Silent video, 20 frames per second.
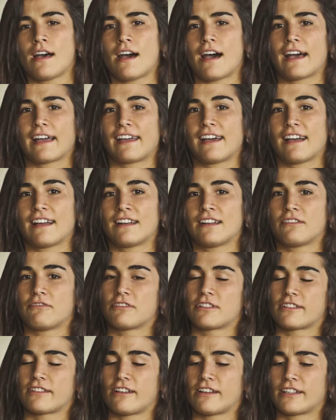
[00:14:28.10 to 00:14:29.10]
I kind of
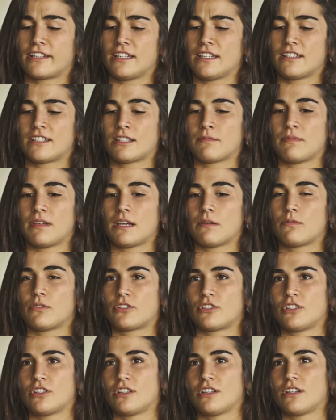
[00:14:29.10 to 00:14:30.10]
was lucky to be able
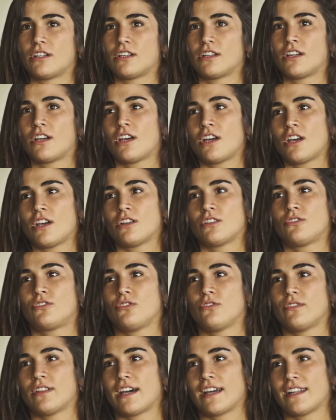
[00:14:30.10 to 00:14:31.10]
to
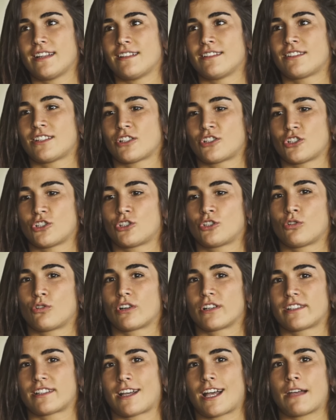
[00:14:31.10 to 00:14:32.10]
do that in such a
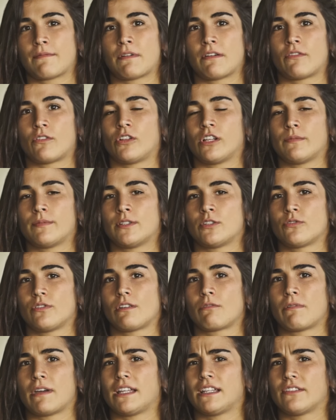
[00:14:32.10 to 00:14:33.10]
short time. I've only been
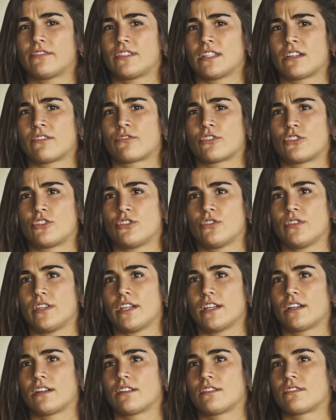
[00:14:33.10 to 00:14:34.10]
doing weightlifting for 2
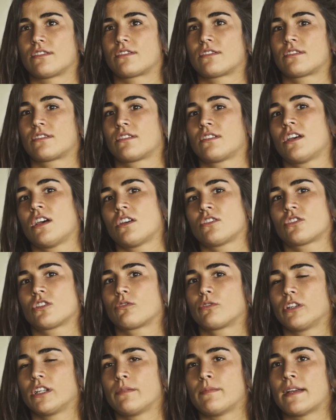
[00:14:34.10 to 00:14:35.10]
years, so it
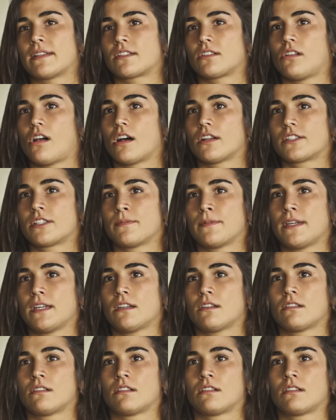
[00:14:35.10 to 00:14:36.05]
really meant a lot to me.